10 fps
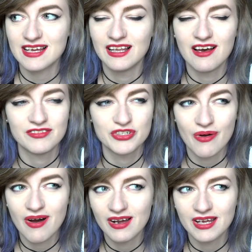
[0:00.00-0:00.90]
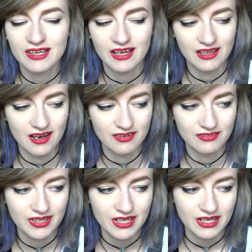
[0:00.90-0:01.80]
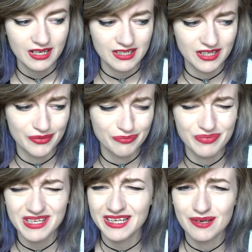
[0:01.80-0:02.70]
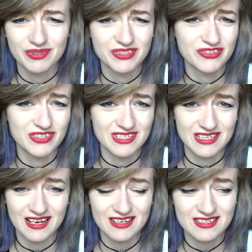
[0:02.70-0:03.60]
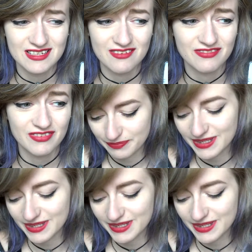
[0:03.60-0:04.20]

I love drawing, I love you know being able to design stuff